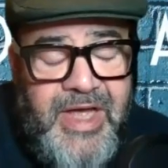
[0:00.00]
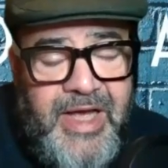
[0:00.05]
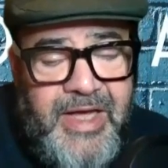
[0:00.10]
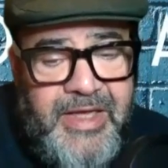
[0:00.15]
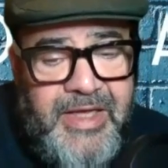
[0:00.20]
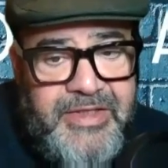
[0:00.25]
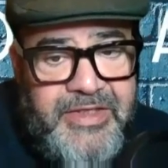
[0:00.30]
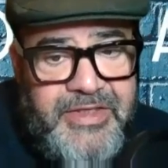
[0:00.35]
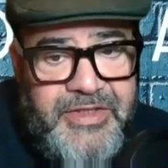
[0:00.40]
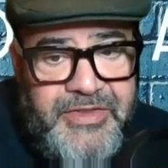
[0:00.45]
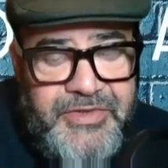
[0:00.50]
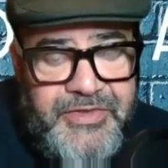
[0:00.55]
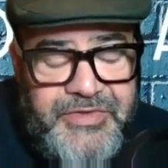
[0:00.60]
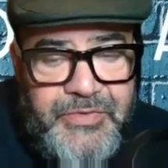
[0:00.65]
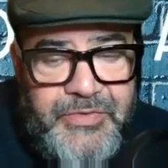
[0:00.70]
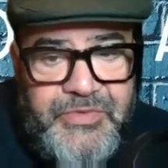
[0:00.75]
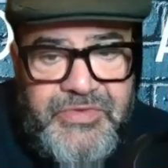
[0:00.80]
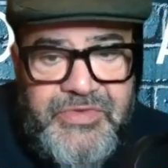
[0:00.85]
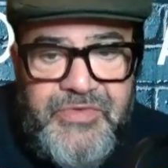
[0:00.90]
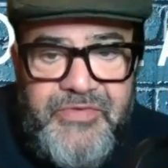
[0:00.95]
and the
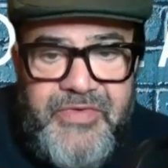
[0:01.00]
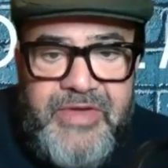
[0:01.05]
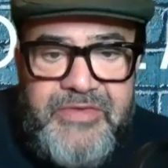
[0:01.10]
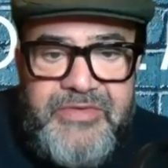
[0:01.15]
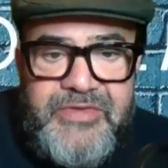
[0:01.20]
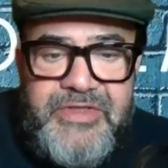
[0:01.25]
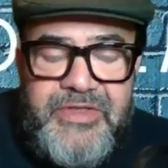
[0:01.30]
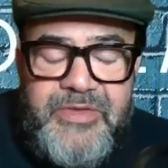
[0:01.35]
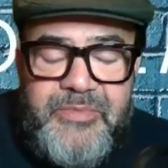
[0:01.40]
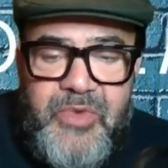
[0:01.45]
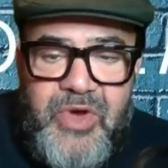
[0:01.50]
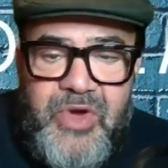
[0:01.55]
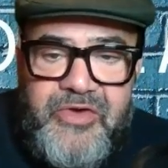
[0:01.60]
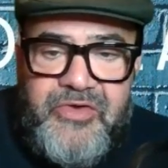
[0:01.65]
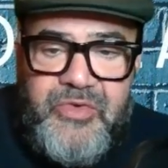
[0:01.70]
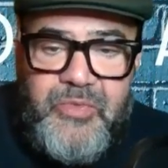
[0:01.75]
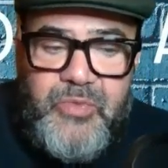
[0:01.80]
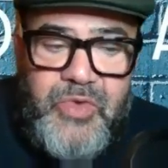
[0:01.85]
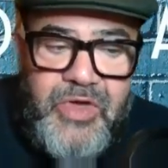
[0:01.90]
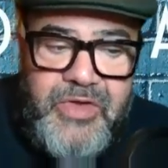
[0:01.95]
issues surrounding the
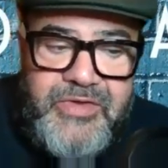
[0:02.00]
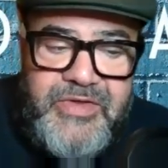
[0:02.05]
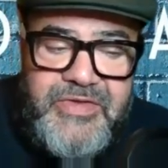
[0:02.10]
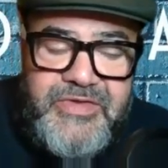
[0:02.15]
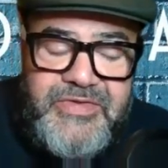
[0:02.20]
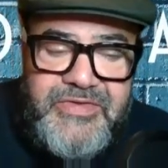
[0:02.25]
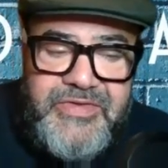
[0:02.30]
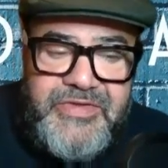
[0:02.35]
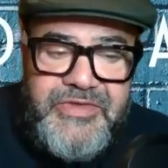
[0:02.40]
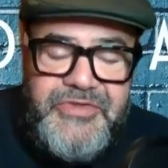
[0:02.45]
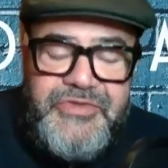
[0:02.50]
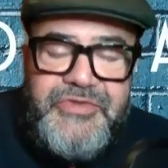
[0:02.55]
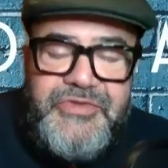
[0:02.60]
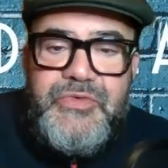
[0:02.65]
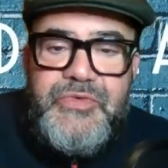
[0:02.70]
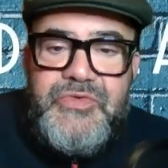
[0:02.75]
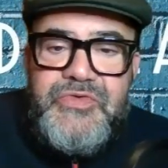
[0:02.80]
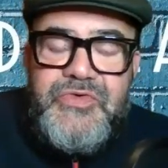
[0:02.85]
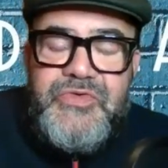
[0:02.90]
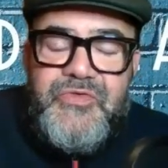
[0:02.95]
migrant workers, the
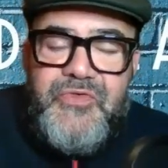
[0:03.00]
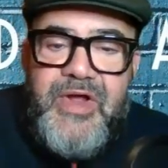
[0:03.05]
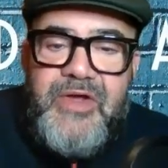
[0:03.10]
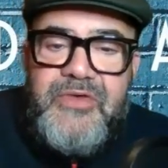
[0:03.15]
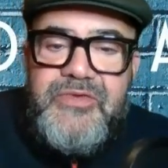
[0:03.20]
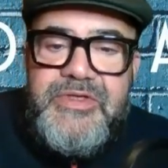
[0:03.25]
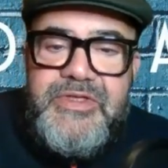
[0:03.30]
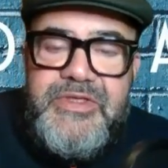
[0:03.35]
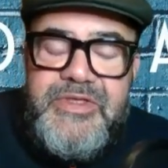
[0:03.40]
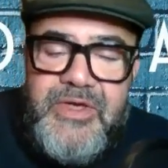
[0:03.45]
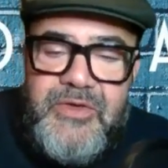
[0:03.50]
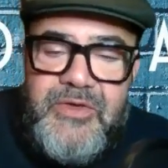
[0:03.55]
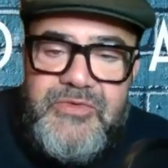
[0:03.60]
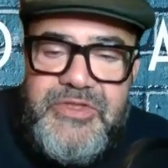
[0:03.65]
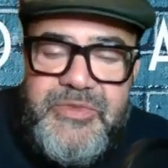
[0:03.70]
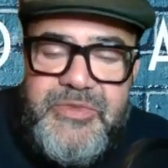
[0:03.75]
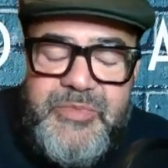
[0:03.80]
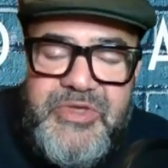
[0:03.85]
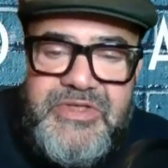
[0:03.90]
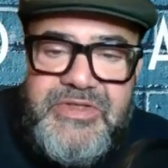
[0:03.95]
issues surrounding
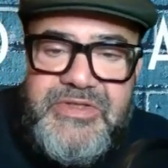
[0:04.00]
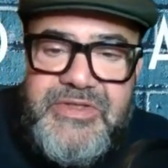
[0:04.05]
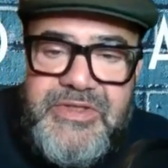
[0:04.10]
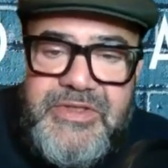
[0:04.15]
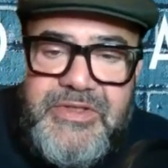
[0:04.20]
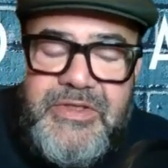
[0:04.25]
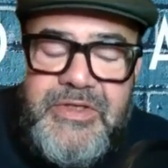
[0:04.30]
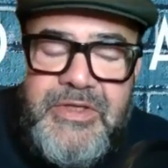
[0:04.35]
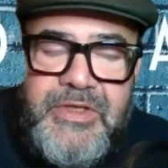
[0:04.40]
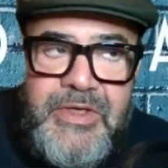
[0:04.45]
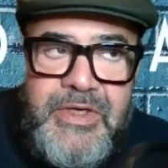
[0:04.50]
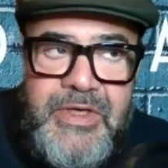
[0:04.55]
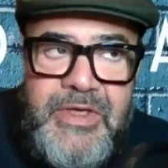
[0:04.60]
LGBT